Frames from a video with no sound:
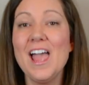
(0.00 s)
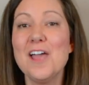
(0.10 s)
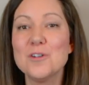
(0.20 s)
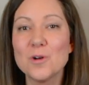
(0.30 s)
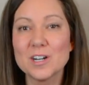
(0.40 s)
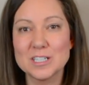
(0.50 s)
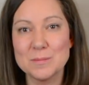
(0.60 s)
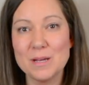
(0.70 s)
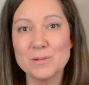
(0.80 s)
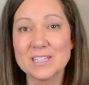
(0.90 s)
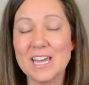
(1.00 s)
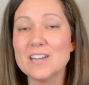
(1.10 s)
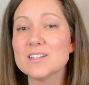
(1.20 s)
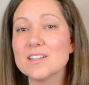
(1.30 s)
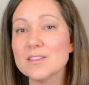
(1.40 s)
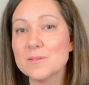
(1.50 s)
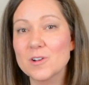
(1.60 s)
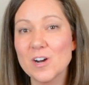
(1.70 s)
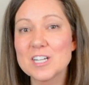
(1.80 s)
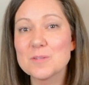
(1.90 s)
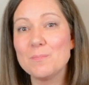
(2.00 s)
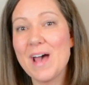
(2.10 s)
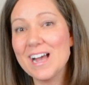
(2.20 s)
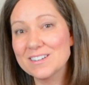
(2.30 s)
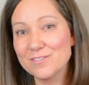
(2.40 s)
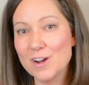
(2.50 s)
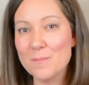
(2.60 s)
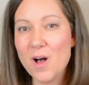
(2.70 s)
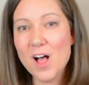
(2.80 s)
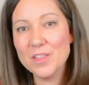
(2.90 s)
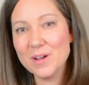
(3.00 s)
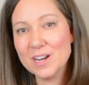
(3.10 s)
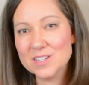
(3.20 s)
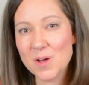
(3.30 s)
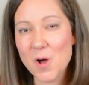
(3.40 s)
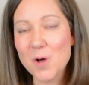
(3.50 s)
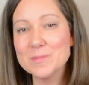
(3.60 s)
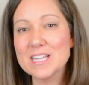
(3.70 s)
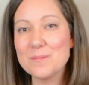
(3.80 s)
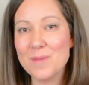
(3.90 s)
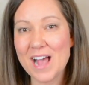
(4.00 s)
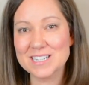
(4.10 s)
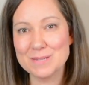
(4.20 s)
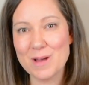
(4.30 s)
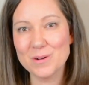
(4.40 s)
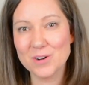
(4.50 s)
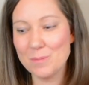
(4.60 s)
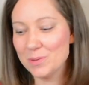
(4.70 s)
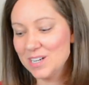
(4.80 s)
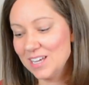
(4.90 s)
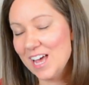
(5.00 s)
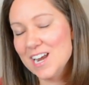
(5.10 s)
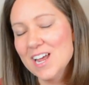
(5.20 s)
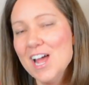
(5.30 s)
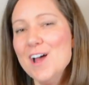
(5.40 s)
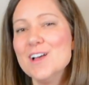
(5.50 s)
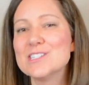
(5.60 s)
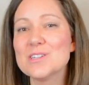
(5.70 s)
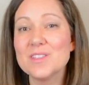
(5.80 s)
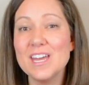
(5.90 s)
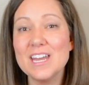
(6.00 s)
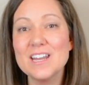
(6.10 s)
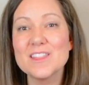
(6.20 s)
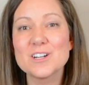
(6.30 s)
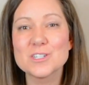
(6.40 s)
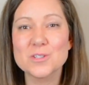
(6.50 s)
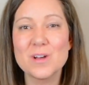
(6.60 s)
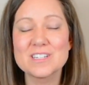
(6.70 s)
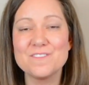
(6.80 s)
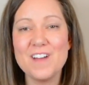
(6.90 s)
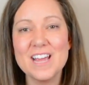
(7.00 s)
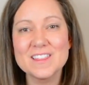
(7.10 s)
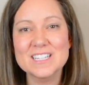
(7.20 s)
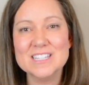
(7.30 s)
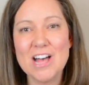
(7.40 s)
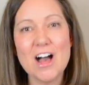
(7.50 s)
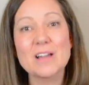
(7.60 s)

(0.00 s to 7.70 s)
in order to be able to get the Grinch back from all the way to the homes and back to Mount Crumpet again. So then they're just going to find this lock,